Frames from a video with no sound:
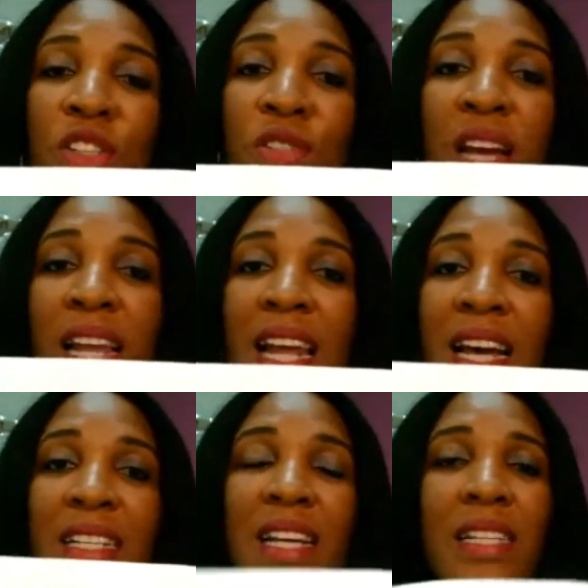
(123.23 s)
you
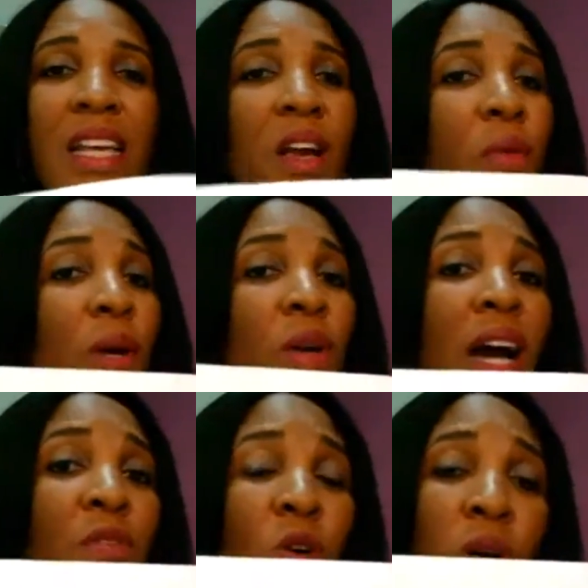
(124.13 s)
realize that when you
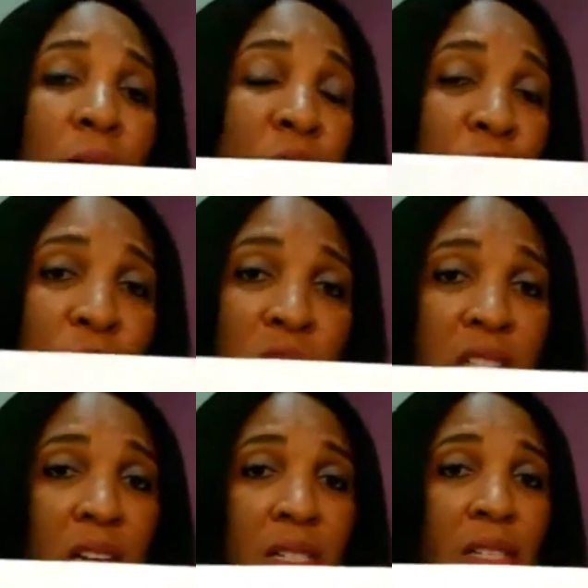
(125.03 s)
have OMs, for
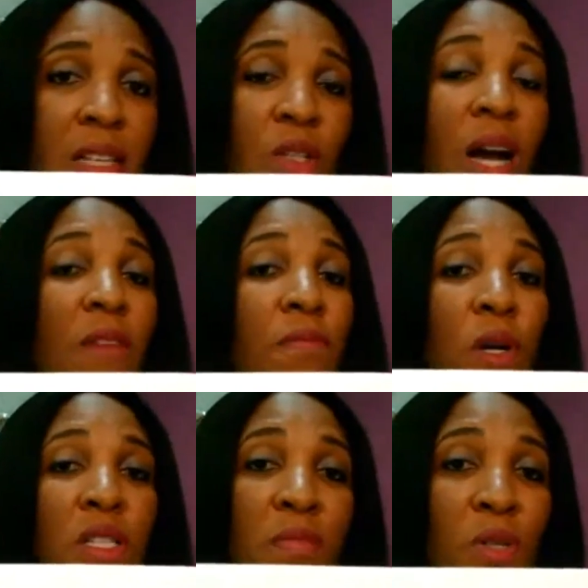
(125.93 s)
instance, you have
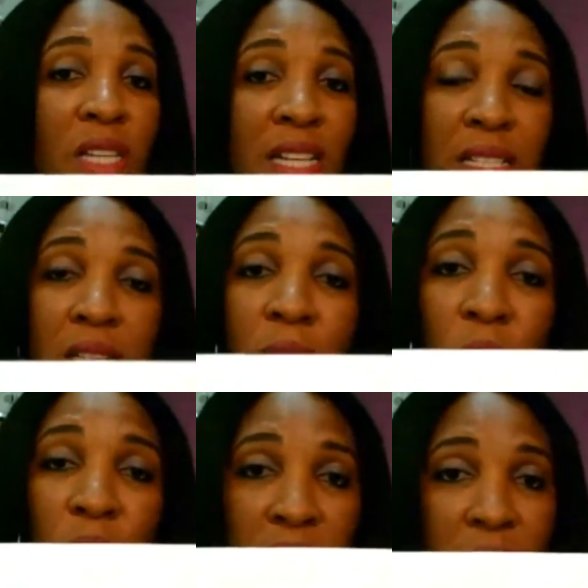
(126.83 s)
multiple
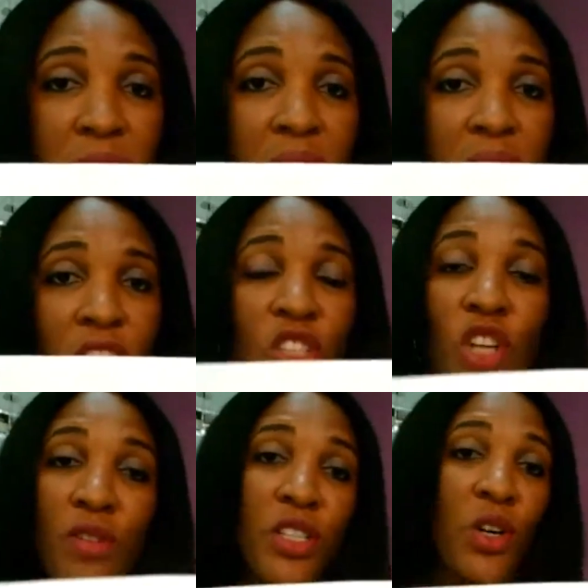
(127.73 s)
testimonies
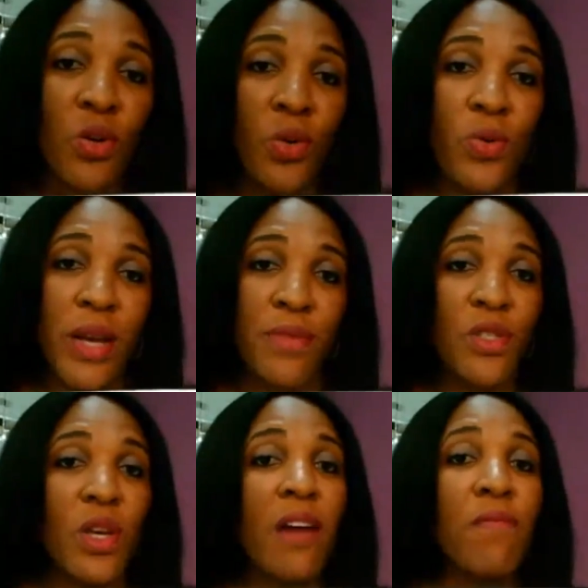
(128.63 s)
during your
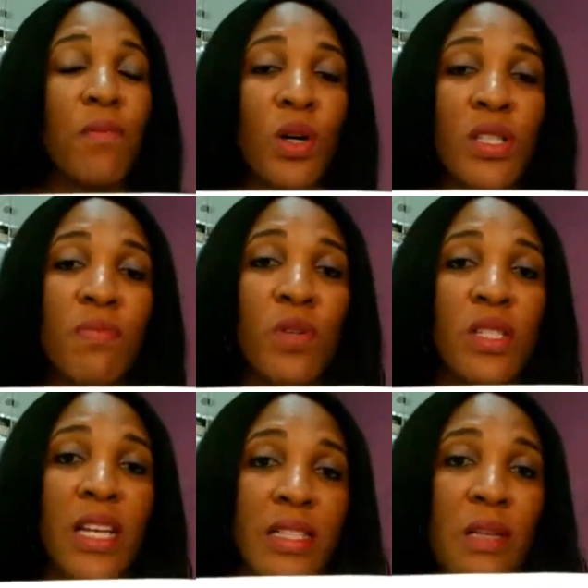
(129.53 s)
OMs. You have
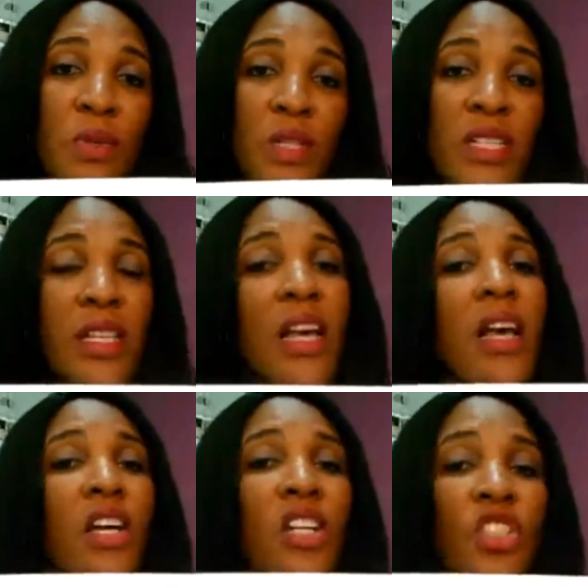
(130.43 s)
multiple testimonies.
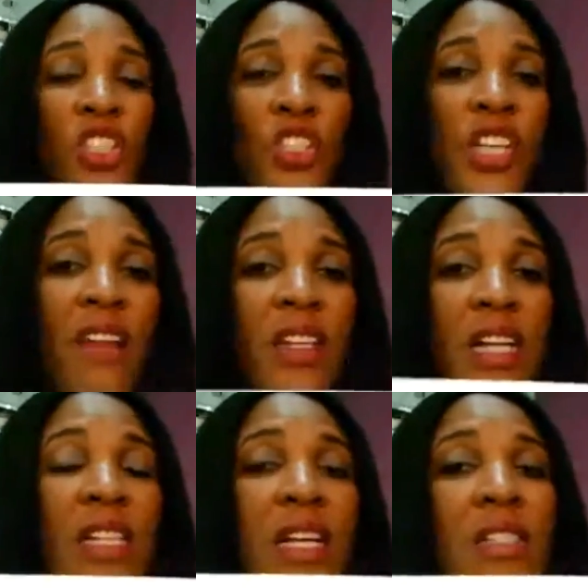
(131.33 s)
She's sharing
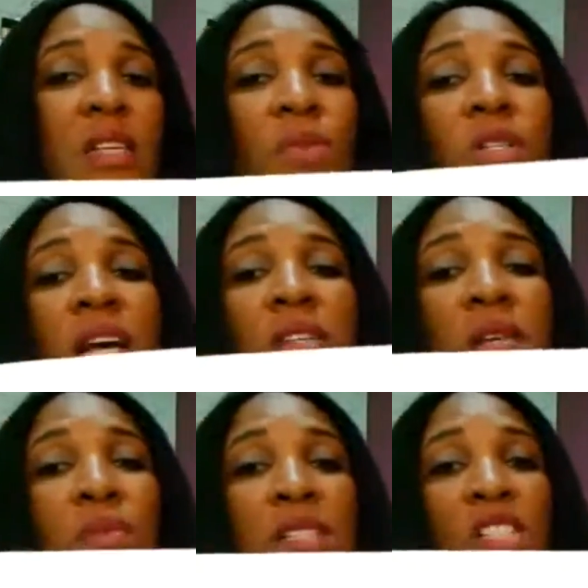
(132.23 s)
her testimony,
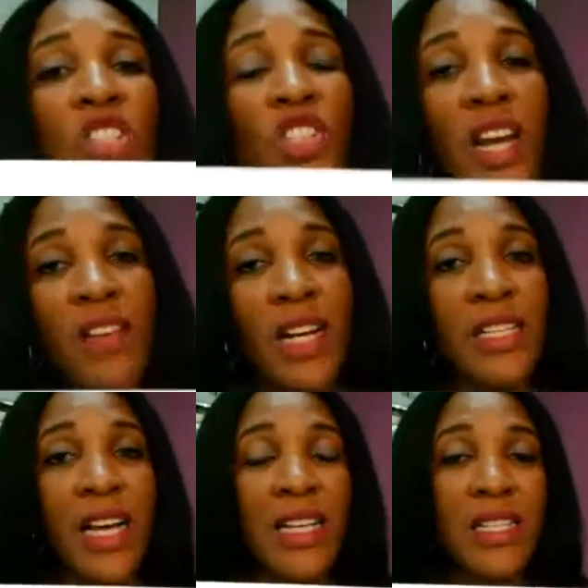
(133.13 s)
another person is sharing
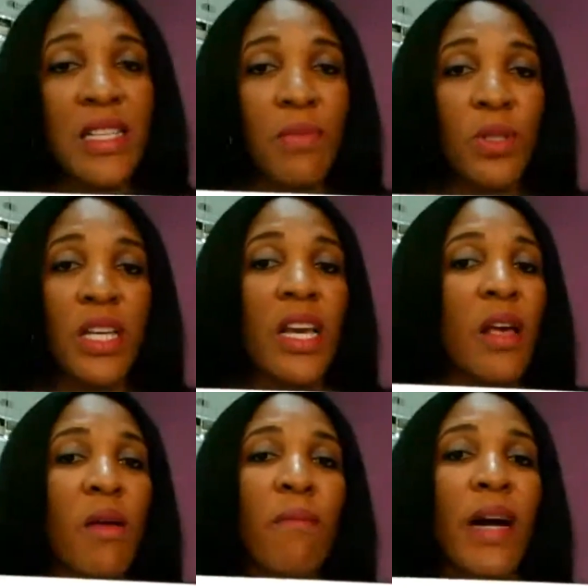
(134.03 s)
her testimony.
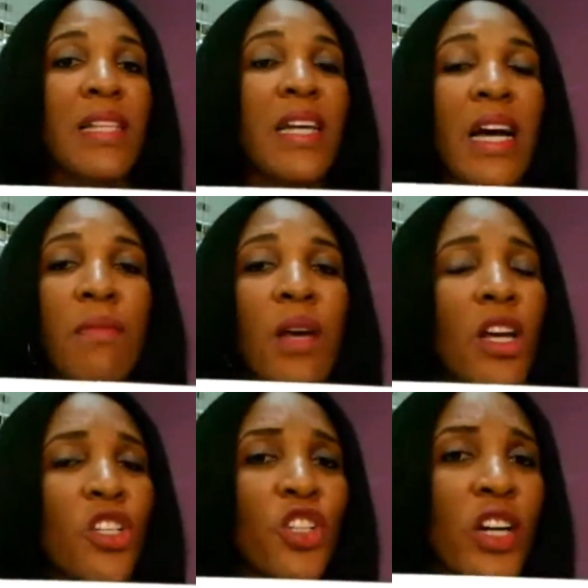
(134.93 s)
By the
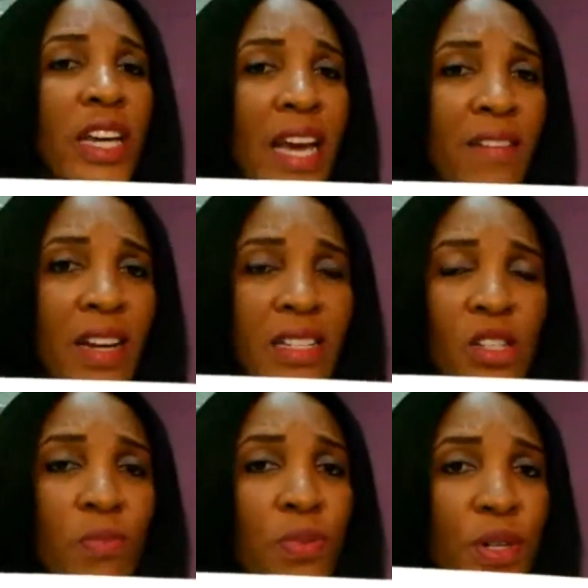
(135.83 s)
time your hearers,
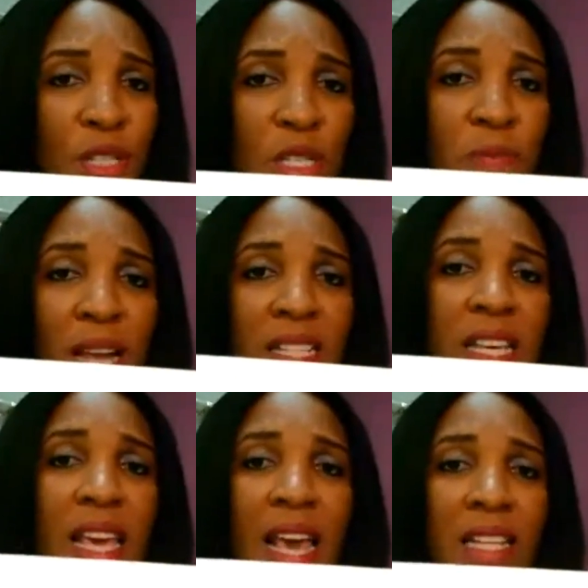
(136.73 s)
your prospects
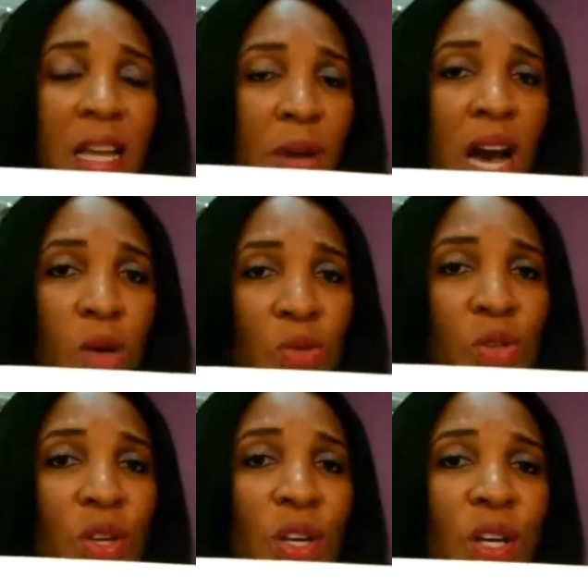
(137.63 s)
hear them out,